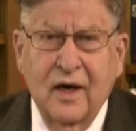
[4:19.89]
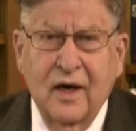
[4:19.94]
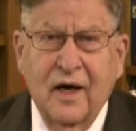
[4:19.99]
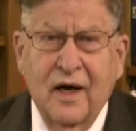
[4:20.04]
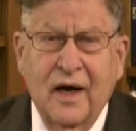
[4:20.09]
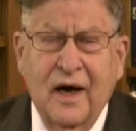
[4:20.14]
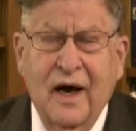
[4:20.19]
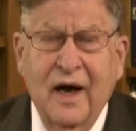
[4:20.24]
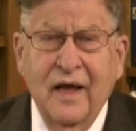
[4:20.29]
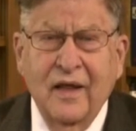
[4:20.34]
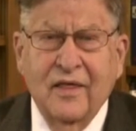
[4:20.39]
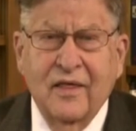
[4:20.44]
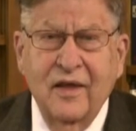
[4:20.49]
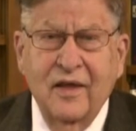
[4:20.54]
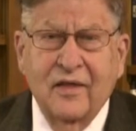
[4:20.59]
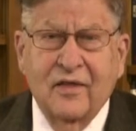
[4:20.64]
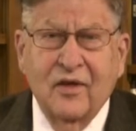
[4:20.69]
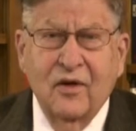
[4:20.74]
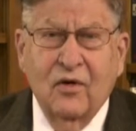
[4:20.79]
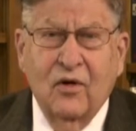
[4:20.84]
Uh, I
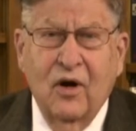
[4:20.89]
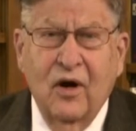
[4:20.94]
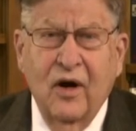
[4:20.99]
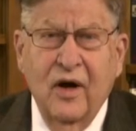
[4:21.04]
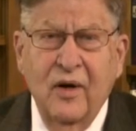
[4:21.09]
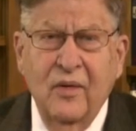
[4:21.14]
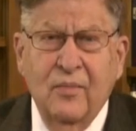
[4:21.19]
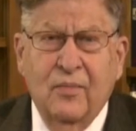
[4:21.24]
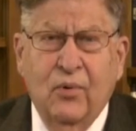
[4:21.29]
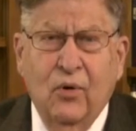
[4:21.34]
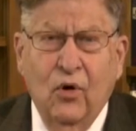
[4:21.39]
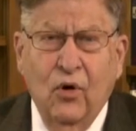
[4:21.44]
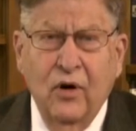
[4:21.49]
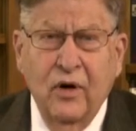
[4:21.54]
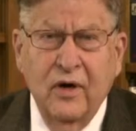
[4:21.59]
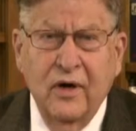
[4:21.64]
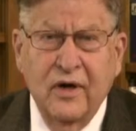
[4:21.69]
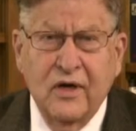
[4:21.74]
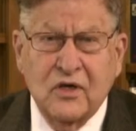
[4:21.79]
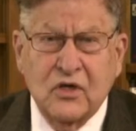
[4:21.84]
think there are
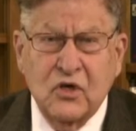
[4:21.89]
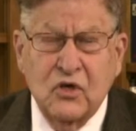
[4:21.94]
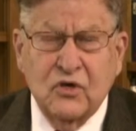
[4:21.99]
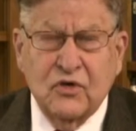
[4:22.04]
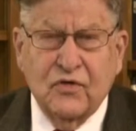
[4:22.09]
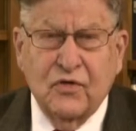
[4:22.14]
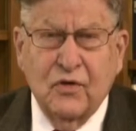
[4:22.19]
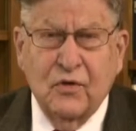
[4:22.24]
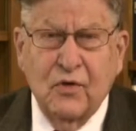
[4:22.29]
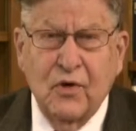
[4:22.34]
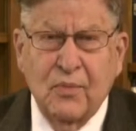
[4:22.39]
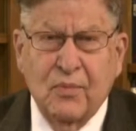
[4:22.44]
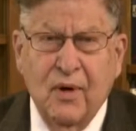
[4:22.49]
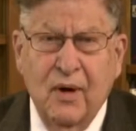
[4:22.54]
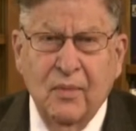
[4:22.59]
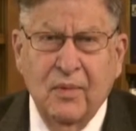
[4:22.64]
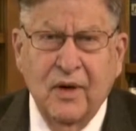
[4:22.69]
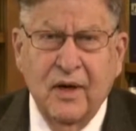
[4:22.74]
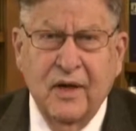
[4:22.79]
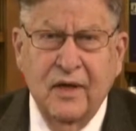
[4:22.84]
important issues for
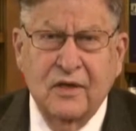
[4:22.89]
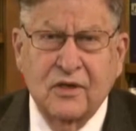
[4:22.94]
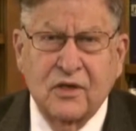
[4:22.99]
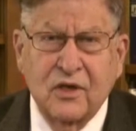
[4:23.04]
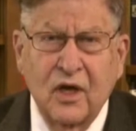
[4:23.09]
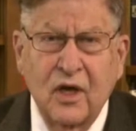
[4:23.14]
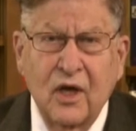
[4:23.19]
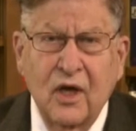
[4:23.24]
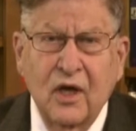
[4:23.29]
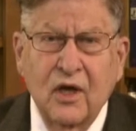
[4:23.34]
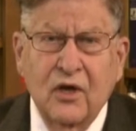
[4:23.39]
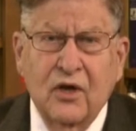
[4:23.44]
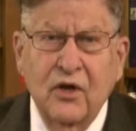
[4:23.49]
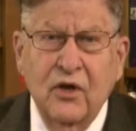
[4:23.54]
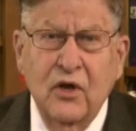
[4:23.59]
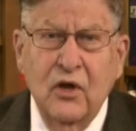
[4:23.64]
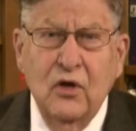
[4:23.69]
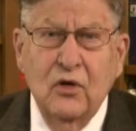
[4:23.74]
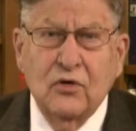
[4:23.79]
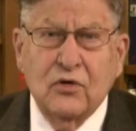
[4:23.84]
Republicans
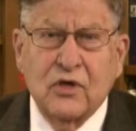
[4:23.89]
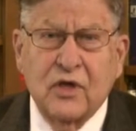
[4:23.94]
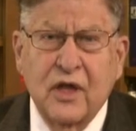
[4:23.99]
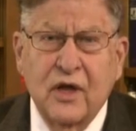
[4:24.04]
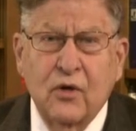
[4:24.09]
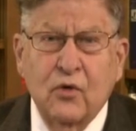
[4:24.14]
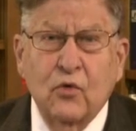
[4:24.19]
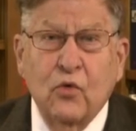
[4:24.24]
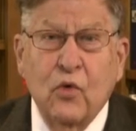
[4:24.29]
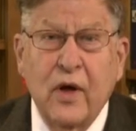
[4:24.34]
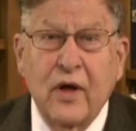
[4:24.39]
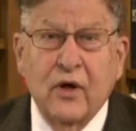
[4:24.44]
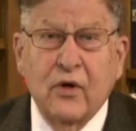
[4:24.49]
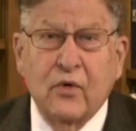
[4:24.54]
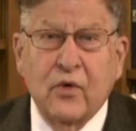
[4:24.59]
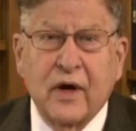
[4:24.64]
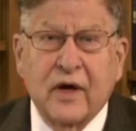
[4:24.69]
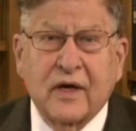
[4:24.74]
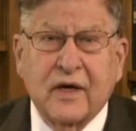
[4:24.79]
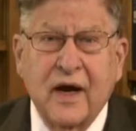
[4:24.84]
to use their
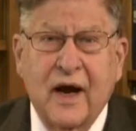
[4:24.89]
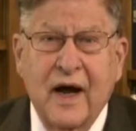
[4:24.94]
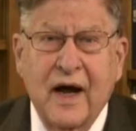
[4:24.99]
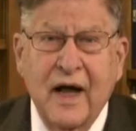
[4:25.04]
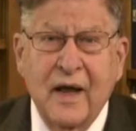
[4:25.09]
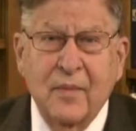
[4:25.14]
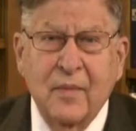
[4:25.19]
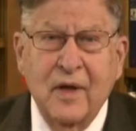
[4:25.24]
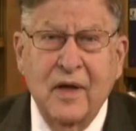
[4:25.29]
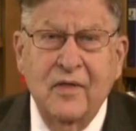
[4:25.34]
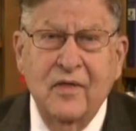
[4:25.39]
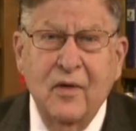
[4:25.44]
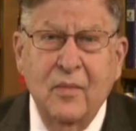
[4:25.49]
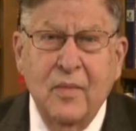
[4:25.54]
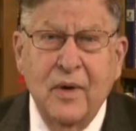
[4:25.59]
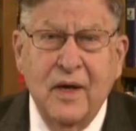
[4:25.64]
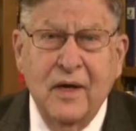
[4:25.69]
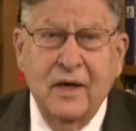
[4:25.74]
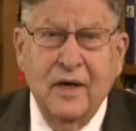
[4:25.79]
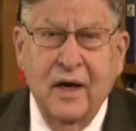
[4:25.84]
rhetoric time in the
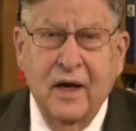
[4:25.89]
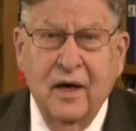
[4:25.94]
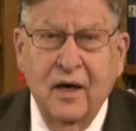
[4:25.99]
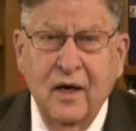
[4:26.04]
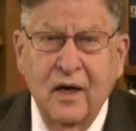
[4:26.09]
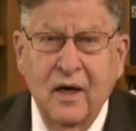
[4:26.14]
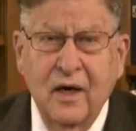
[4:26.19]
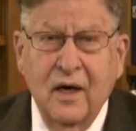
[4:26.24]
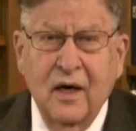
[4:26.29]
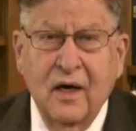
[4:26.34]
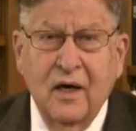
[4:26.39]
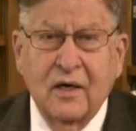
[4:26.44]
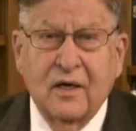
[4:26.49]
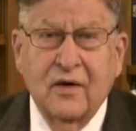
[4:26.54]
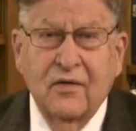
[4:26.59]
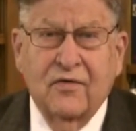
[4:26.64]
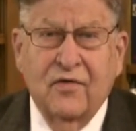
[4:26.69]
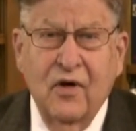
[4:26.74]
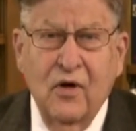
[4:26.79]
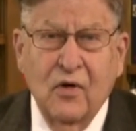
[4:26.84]
media uh,
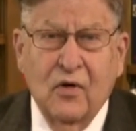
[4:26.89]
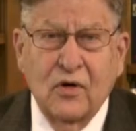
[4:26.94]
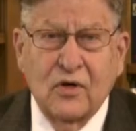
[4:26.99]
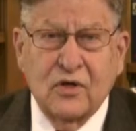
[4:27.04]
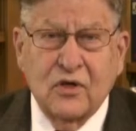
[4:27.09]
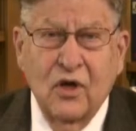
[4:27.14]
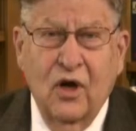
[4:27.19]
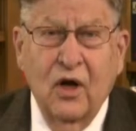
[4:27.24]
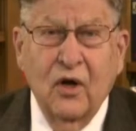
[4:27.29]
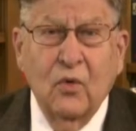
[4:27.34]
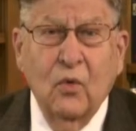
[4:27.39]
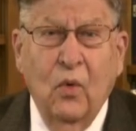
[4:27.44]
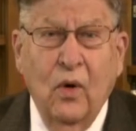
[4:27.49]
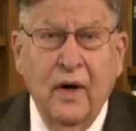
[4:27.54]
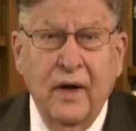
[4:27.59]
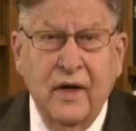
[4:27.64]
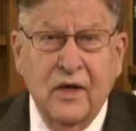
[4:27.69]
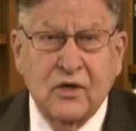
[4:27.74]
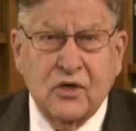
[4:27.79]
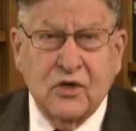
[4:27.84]
to focus on.
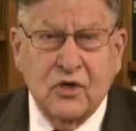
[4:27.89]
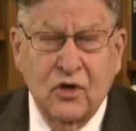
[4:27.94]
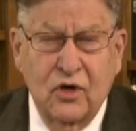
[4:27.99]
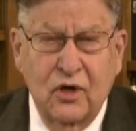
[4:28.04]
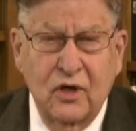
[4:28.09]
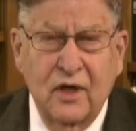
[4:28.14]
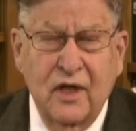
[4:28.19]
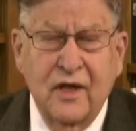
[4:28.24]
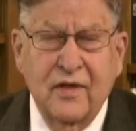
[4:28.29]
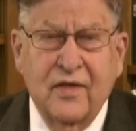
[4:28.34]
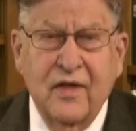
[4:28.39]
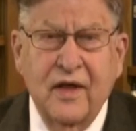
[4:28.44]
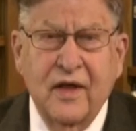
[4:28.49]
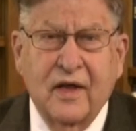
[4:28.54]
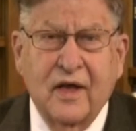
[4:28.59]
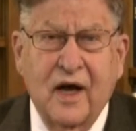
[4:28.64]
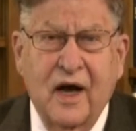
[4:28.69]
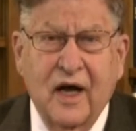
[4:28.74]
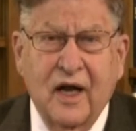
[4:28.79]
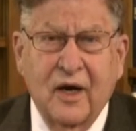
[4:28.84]
One is certainly the
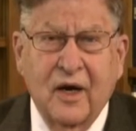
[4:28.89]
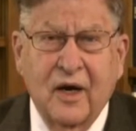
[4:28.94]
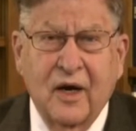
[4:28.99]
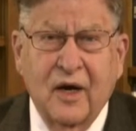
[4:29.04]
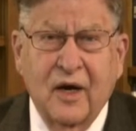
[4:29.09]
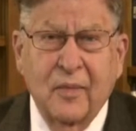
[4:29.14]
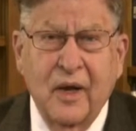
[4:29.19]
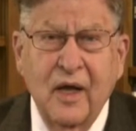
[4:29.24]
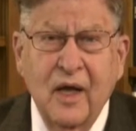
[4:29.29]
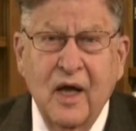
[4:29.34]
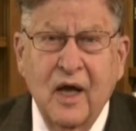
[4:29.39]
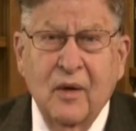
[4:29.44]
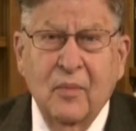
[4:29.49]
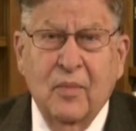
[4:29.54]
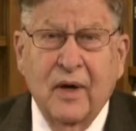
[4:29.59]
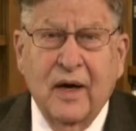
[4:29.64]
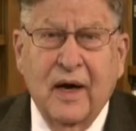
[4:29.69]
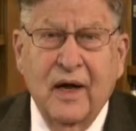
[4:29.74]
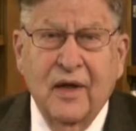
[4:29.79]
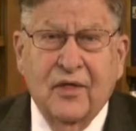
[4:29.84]
economy,
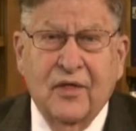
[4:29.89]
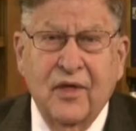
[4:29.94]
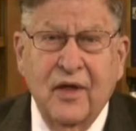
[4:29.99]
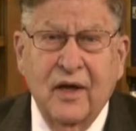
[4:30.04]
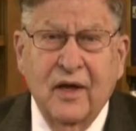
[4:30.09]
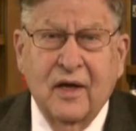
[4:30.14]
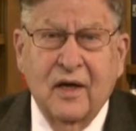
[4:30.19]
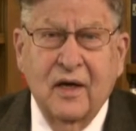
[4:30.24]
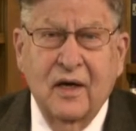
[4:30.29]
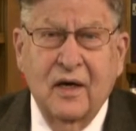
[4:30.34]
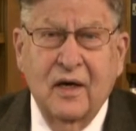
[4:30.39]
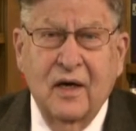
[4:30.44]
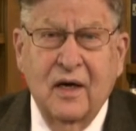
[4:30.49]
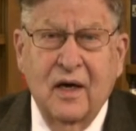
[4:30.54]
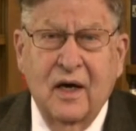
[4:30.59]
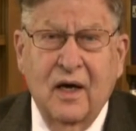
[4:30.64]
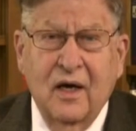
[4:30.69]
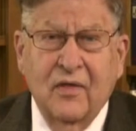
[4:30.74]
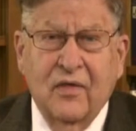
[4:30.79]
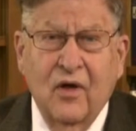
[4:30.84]
but I think
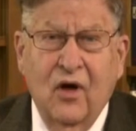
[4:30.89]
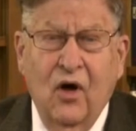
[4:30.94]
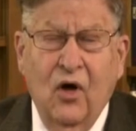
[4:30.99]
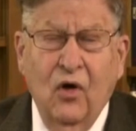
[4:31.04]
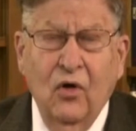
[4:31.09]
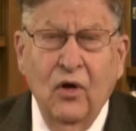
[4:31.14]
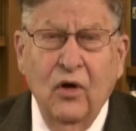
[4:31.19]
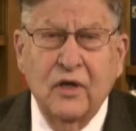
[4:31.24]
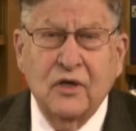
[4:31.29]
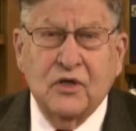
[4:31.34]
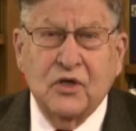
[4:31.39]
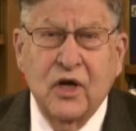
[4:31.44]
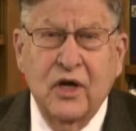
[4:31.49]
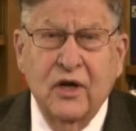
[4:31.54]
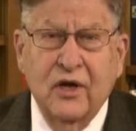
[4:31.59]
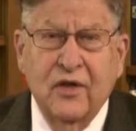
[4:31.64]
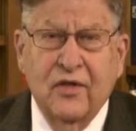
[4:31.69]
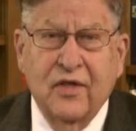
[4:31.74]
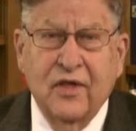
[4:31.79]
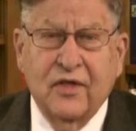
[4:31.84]
uh, the whole
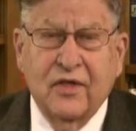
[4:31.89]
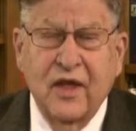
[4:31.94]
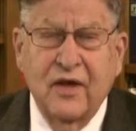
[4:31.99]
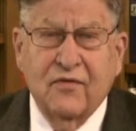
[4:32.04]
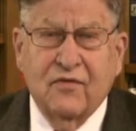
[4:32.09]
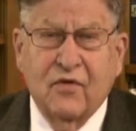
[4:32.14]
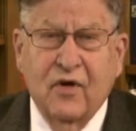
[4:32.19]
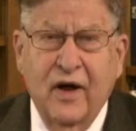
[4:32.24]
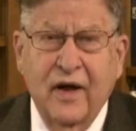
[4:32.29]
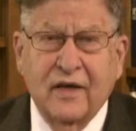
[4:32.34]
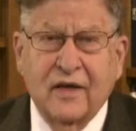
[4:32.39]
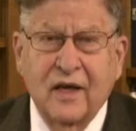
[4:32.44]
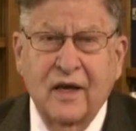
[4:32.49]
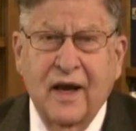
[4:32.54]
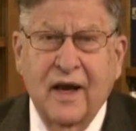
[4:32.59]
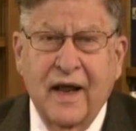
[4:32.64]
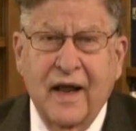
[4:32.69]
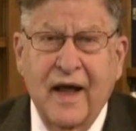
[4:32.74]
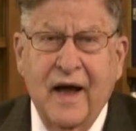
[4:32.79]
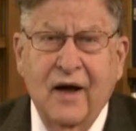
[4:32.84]
agenda that they've tried to
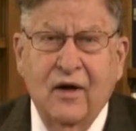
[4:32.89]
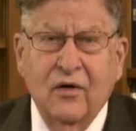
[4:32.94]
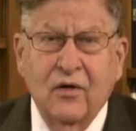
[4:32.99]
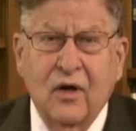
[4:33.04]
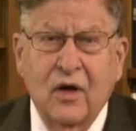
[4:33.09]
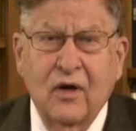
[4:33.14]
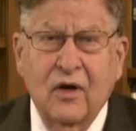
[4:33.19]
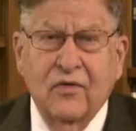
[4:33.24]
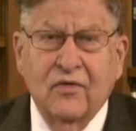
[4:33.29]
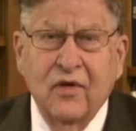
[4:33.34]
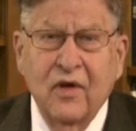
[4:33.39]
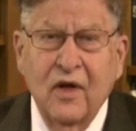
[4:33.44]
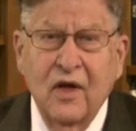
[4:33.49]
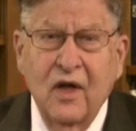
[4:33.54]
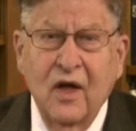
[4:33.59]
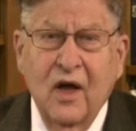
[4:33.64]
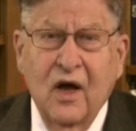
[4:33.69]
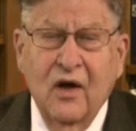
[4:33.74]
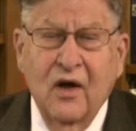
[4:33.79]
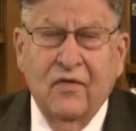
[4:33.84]
lay out of
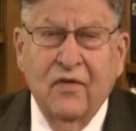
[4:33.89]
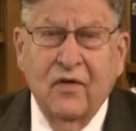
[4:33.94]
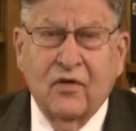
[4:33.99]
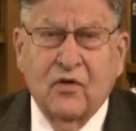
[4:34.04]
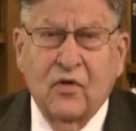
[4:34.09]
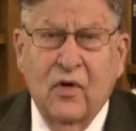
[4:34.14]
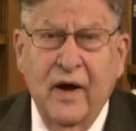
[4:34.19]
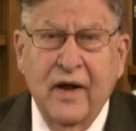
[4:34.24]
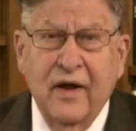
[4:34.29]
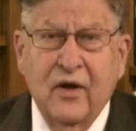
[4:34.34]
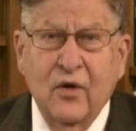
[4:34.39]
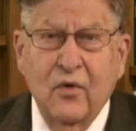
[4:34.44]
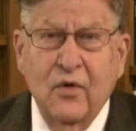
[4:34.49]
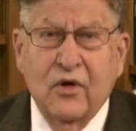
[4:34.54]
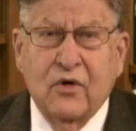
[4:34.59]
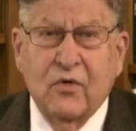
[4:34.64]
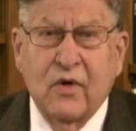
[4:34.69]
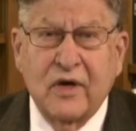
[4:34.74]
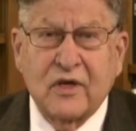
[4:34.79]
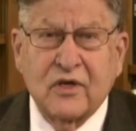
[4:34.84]
of trying
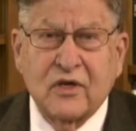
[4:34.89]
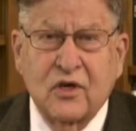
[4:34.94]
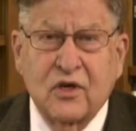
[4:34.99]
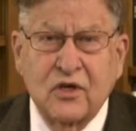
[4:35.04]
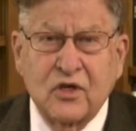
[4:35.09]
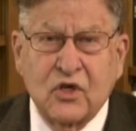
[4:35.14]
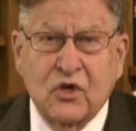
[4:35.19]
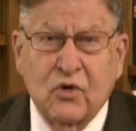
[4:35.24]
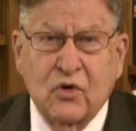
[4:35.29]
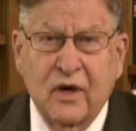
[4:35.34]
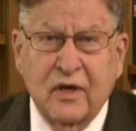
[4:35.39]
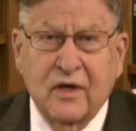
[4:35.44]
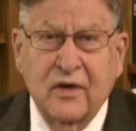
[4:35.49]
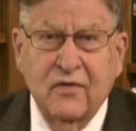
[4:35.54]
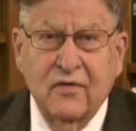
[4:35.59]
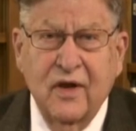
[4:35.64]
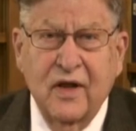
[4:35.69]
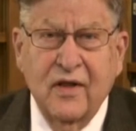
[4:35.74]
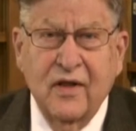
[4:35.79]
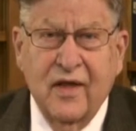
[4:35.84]
to address
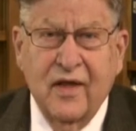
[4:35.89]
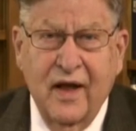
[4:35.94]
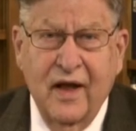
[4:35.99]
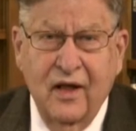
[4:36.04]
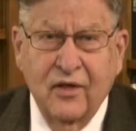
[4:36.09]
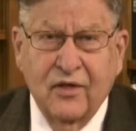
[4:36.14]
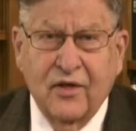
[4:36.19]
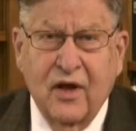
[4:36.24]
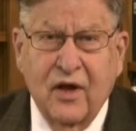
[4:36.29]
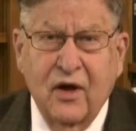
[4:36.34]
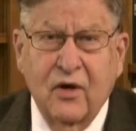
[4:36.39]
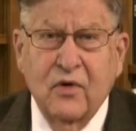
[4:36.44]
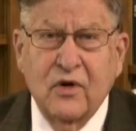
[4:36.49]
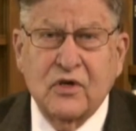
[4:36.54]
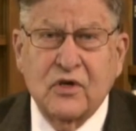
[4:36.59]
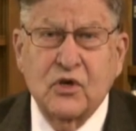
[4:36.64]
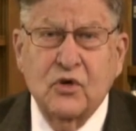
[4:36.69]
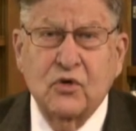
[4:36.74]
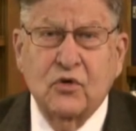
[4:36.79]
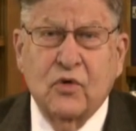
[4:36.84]
constructively the health care
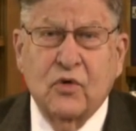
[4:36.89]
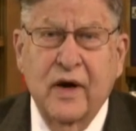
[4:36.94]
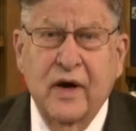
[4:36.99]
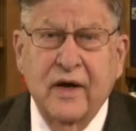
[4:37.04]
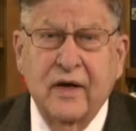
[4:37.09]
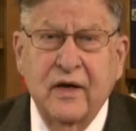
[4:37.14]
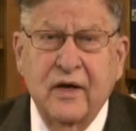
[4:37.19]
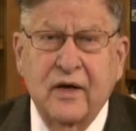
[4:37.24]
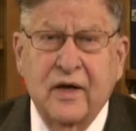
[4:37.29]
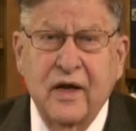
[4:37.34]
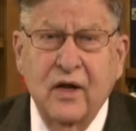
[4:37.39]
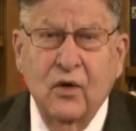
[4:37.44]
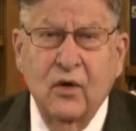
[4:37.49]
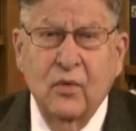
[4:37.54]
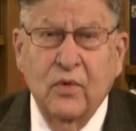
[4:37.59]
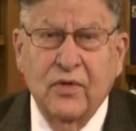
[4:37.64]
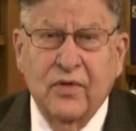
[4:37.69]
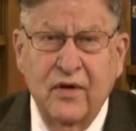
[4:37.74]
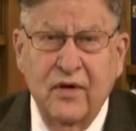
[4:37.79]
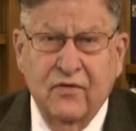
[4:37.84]
issue, trying to
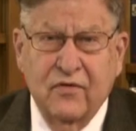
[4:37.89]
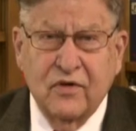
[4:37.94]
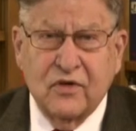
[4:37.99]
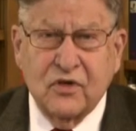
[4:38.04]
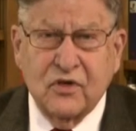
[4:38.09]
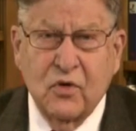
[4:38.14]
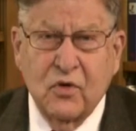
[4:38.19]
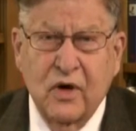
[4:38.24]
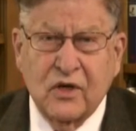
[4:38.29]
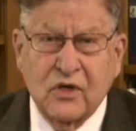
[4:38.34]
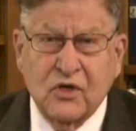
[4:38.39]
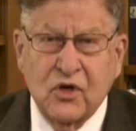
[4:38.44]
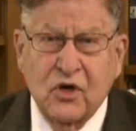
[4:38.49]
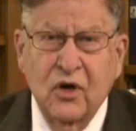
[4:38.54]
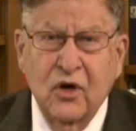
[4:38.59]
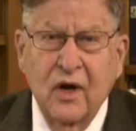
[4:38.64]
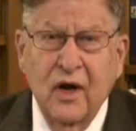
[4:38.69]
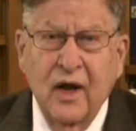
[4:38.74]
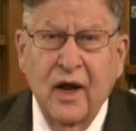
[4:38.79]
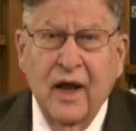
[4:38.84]
deal with infrastructure.